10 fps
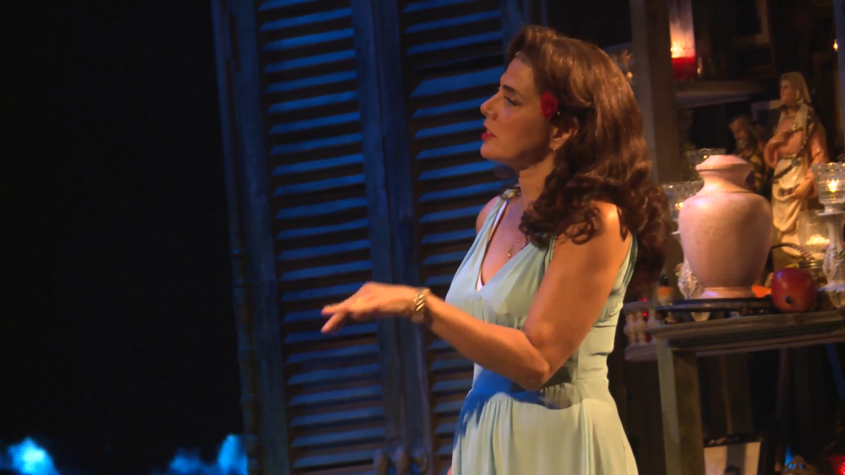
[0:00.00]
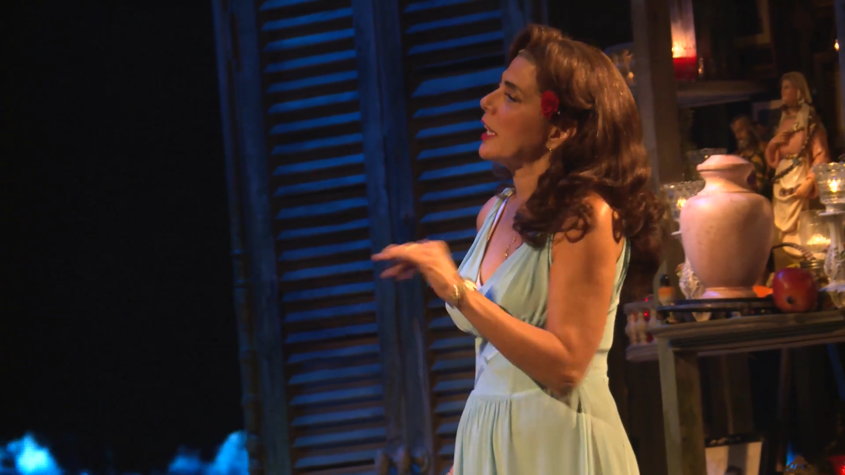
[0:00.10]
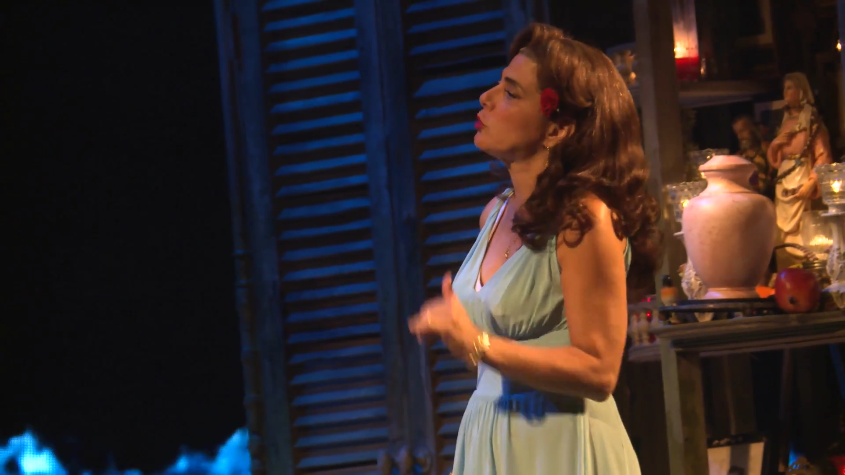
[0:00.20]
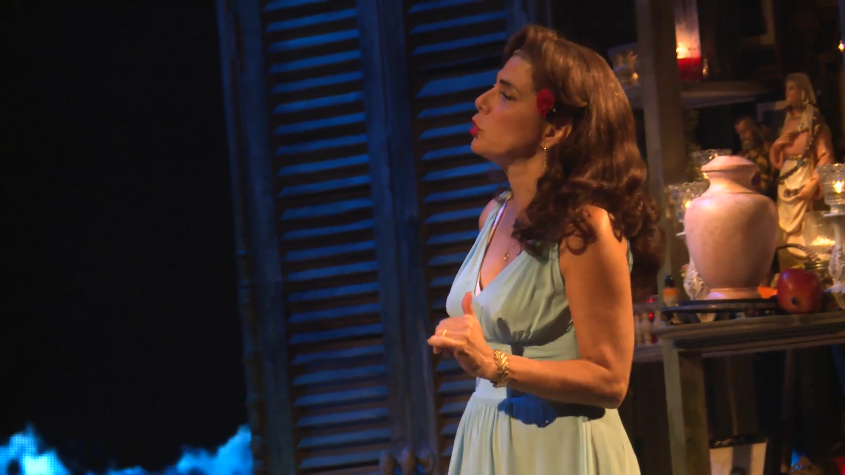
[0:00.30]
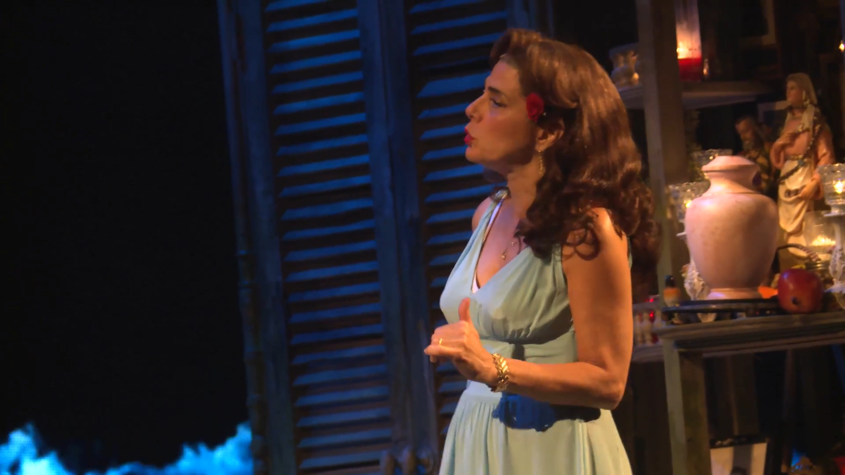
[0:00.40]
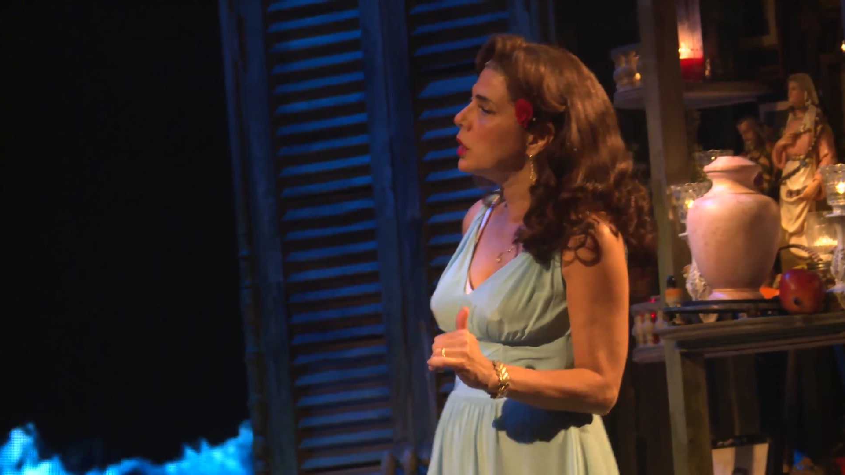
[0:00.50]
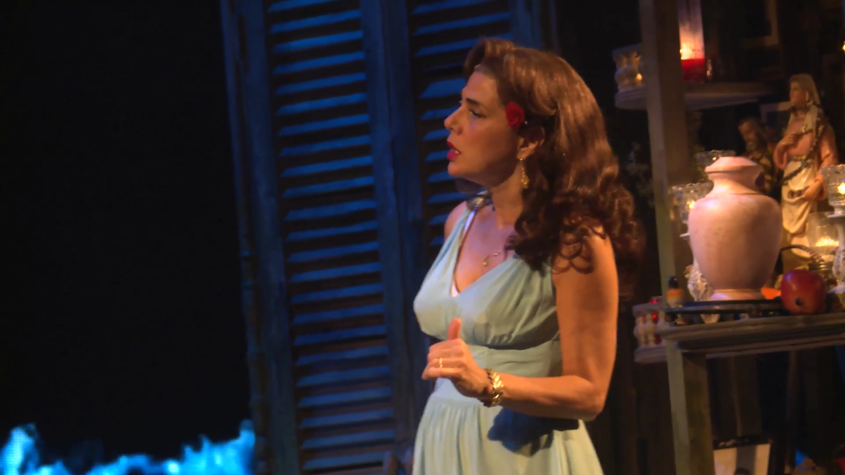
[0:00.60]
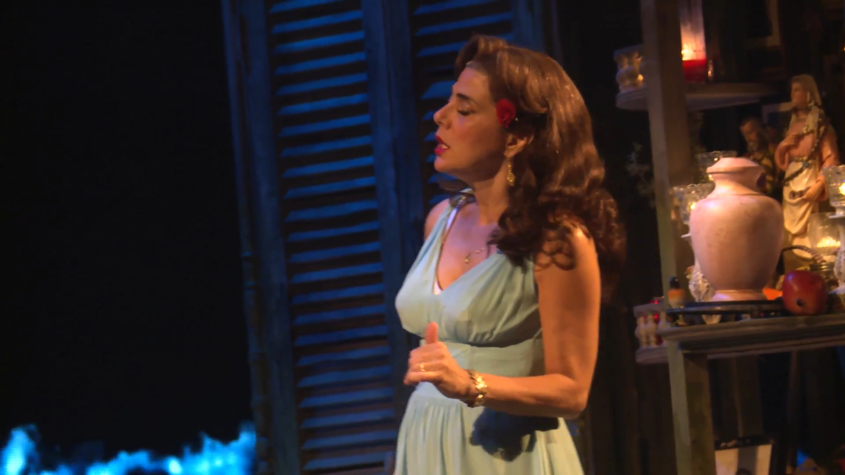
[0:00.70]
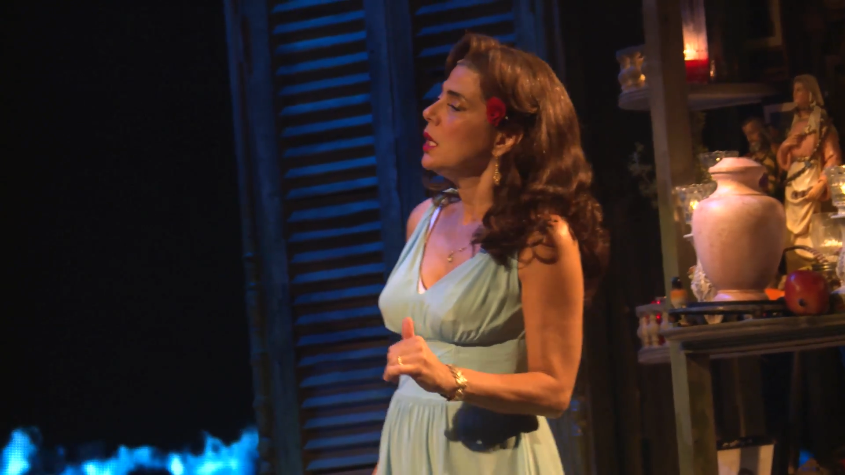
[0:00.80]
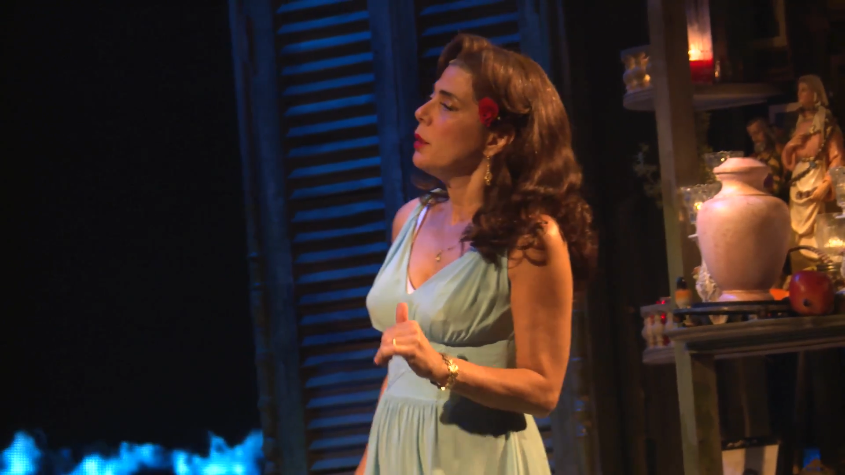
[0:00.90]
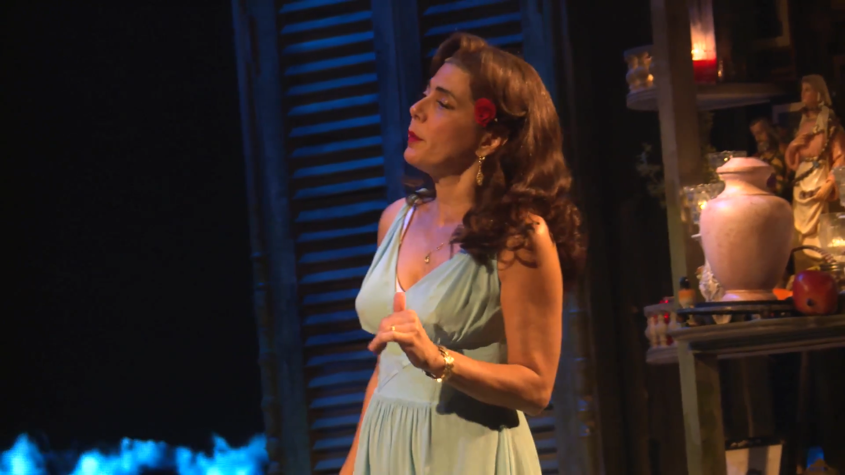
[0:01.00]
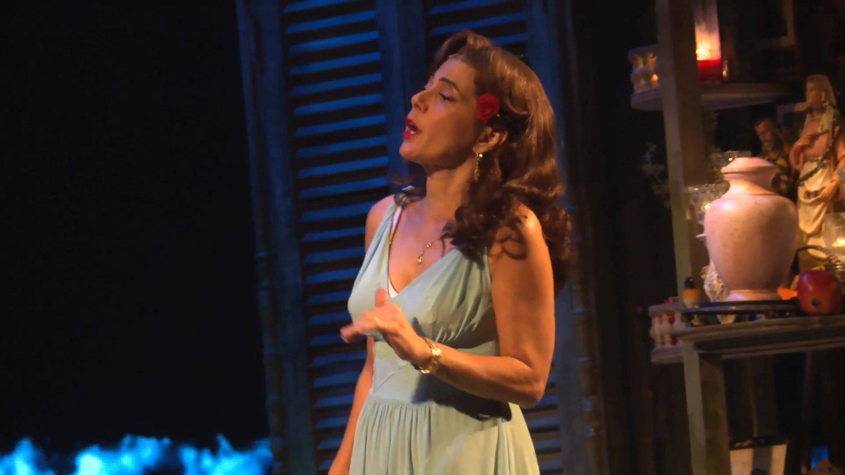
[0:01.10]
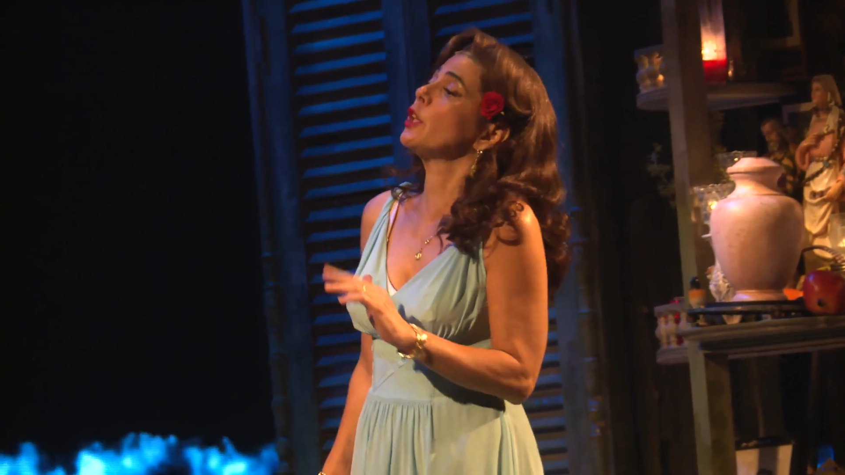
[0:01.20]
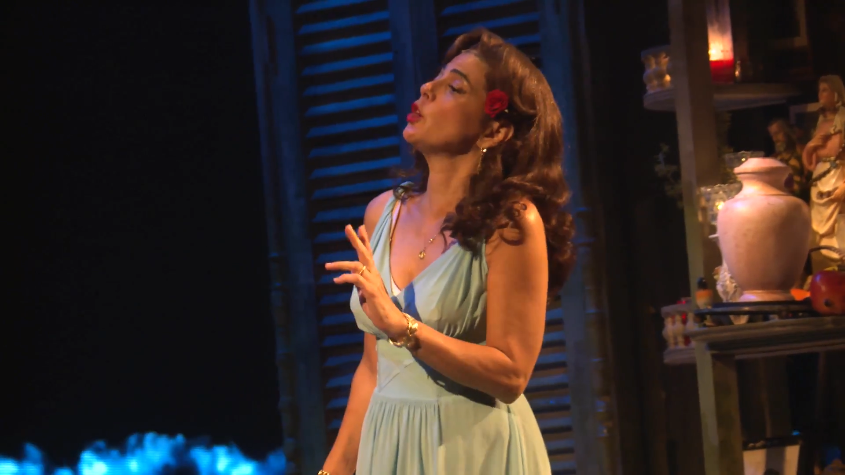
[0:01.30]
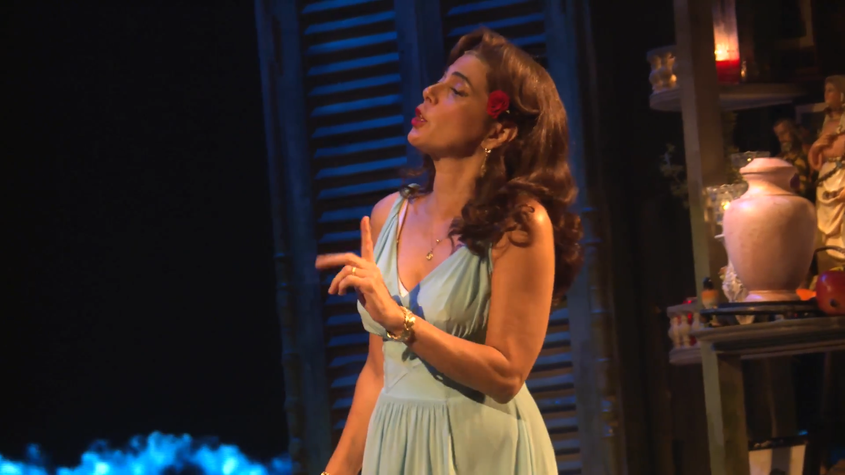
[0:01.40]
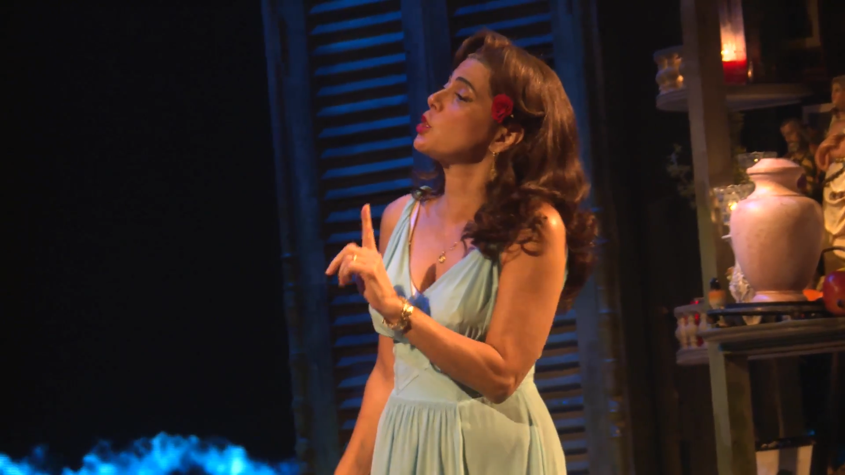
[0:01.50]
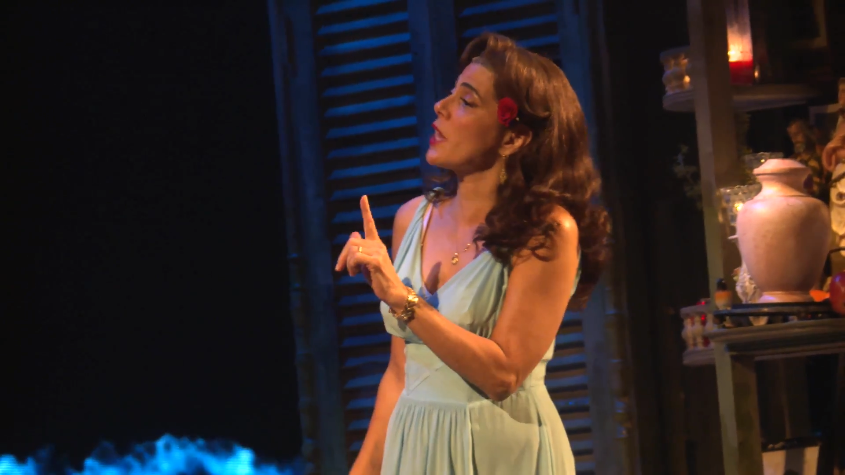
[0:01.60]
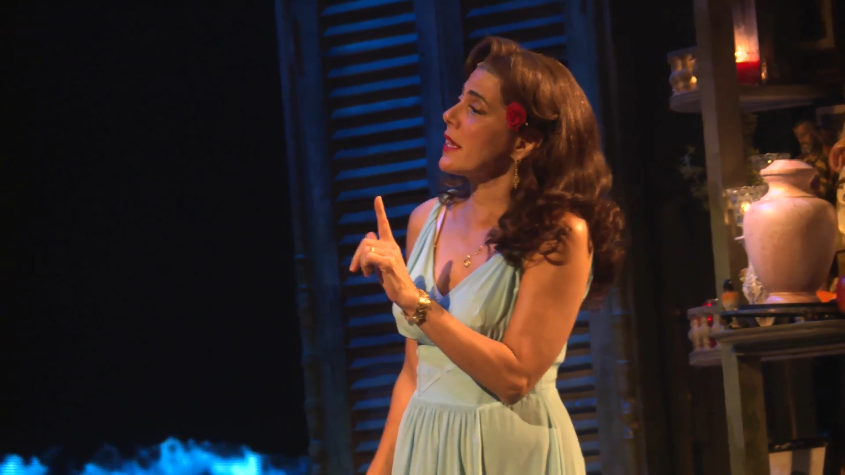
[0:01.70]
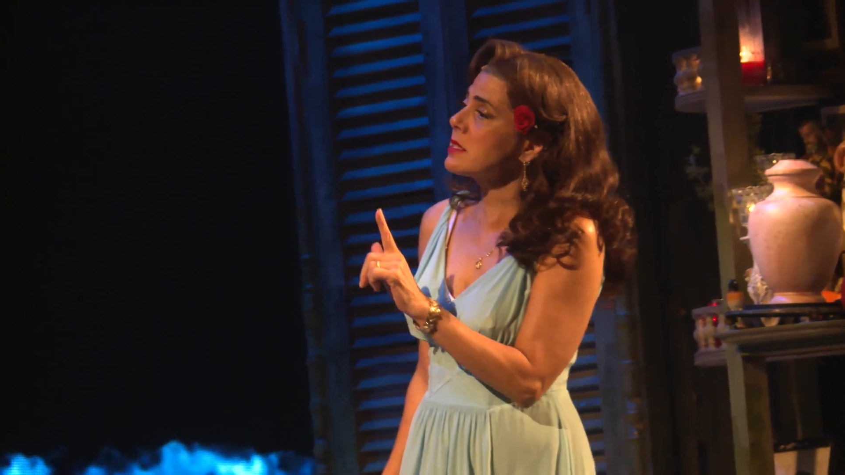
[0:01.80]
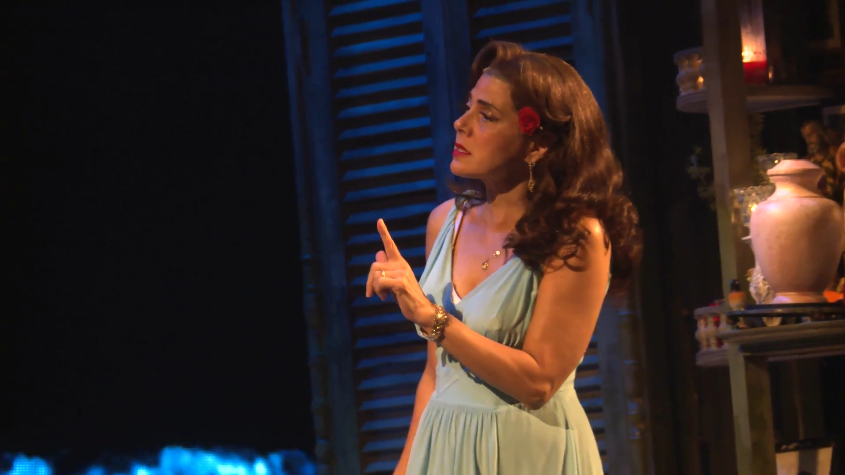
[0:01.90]
tattoo put on your
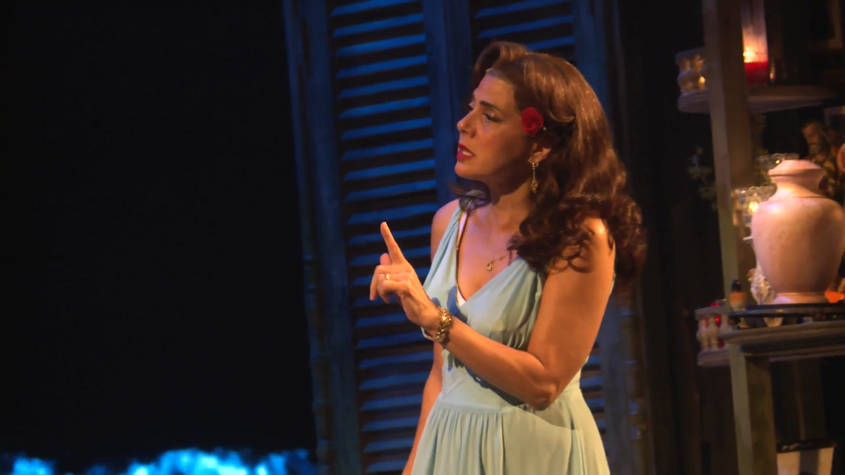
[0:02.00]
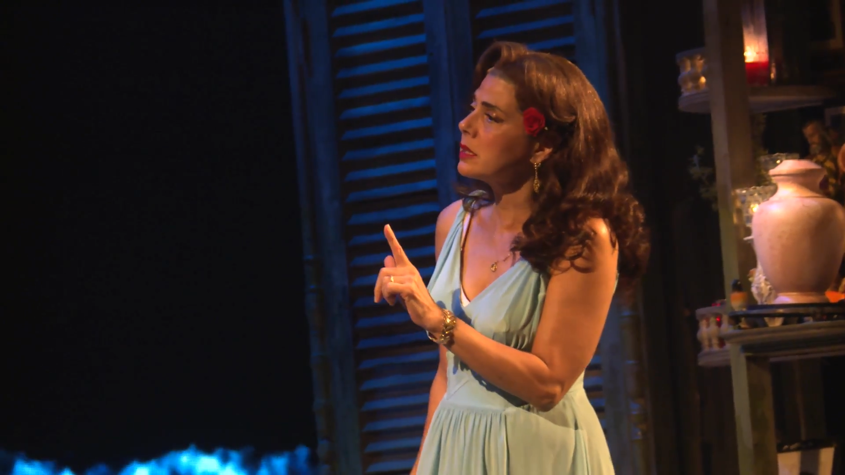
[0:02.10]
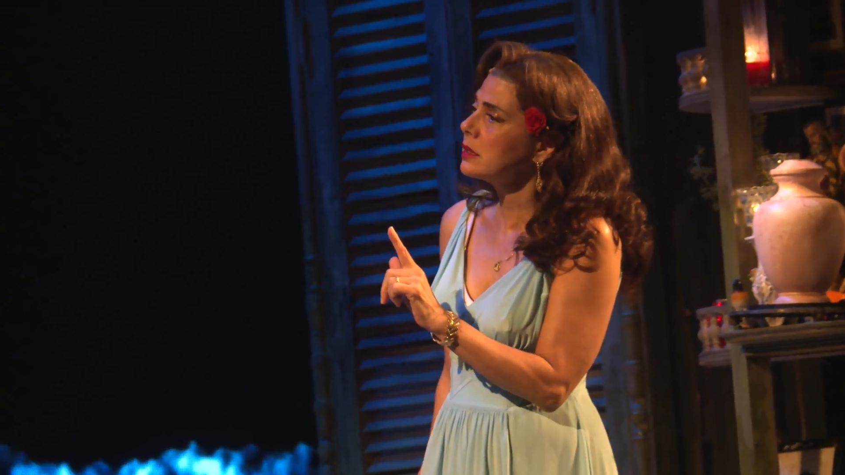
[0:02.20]
chest?